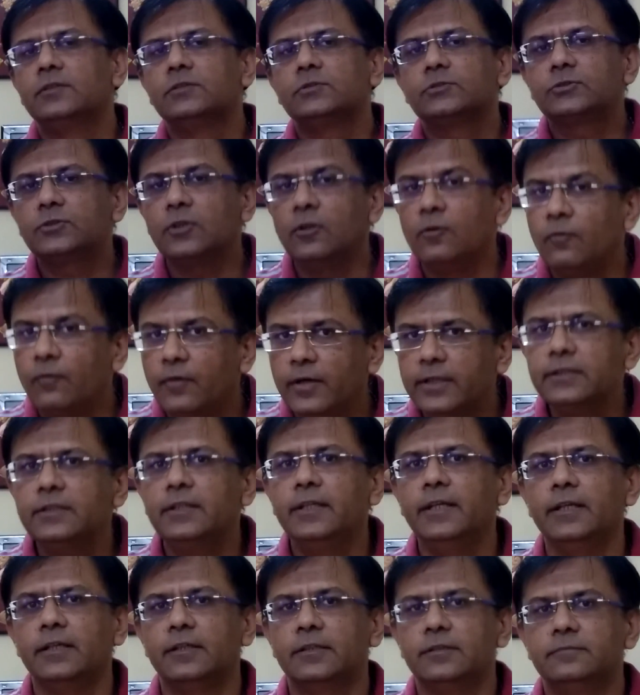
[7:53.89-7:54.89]
So one
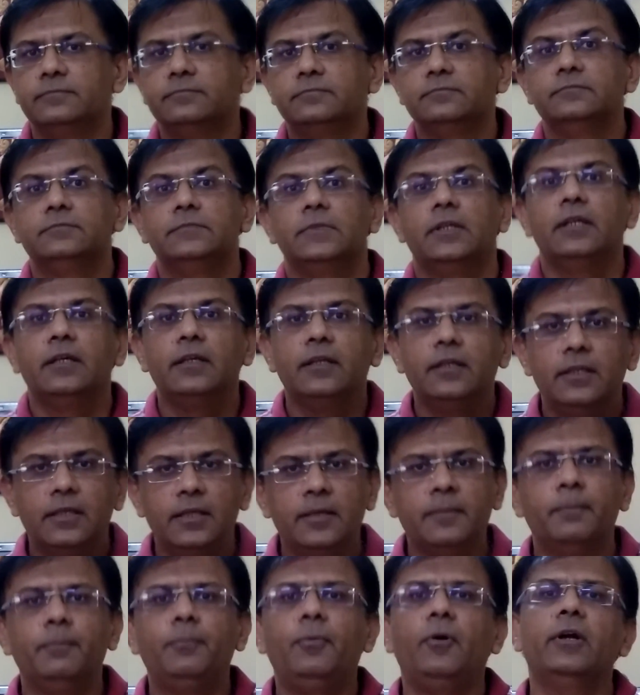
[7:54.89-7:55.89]
thing,
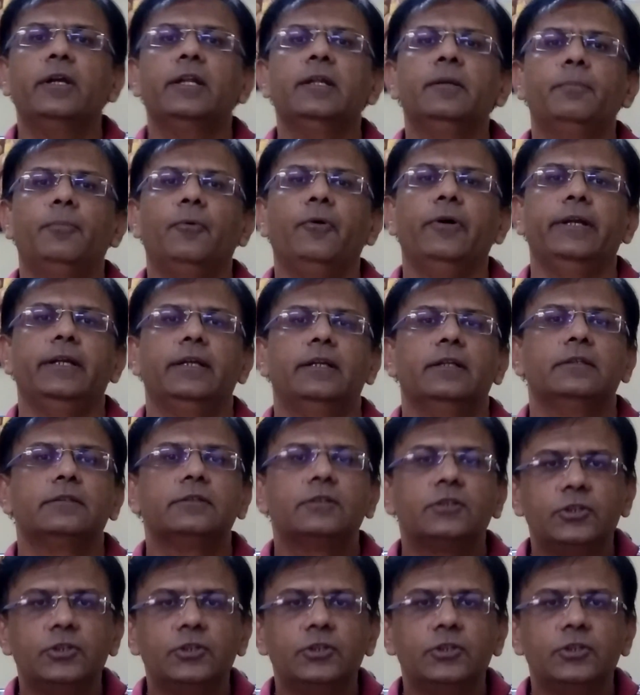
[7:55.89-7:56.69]
important point,